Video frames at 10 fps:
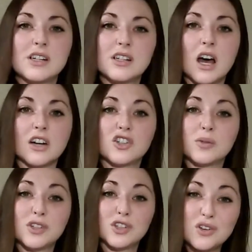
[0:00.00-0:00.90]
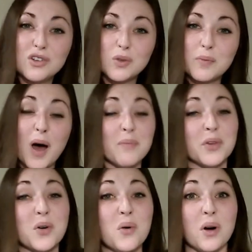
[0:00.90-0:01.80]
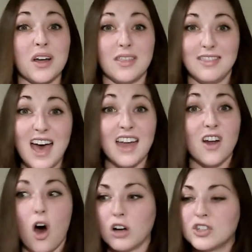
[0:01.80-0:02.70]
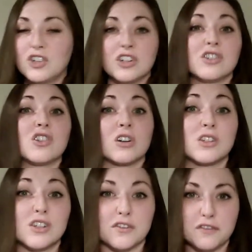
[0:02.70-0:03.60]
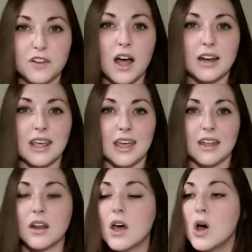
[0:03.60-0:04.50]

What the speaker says: a touch. So as soon as we pop the cork, then oxygen starts to flood in.